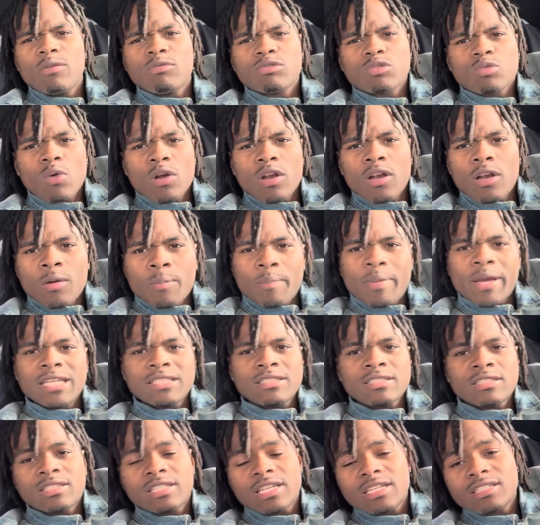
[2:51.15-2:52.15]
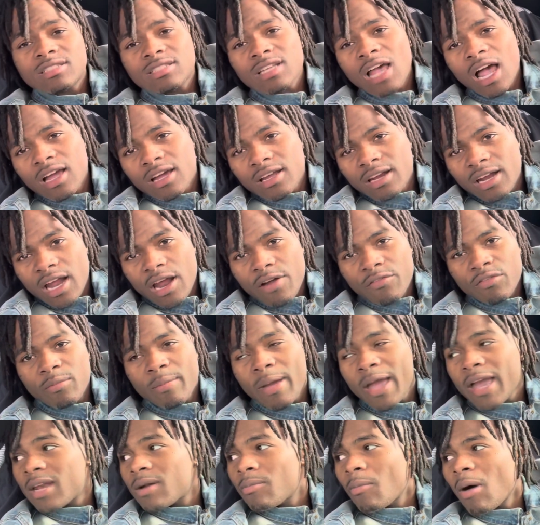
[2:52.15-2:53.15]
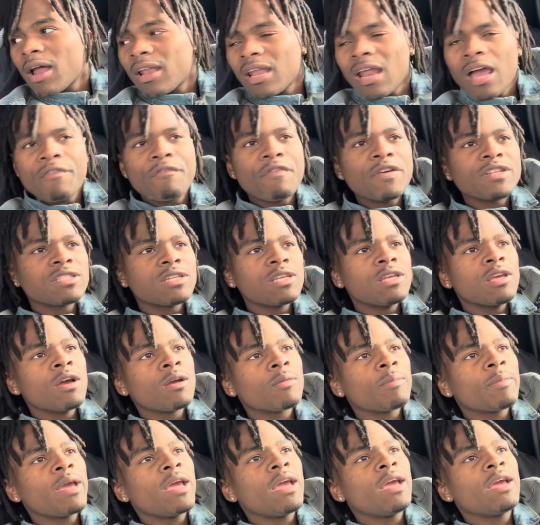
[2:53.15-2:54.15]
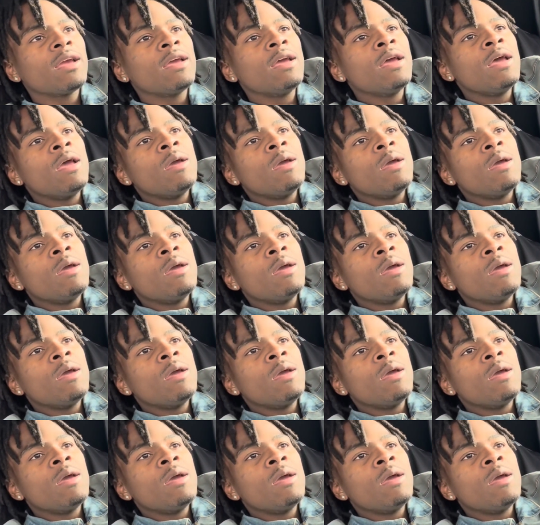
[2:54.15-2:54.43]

was one of the best decisions I could have ever made in my life as a young man,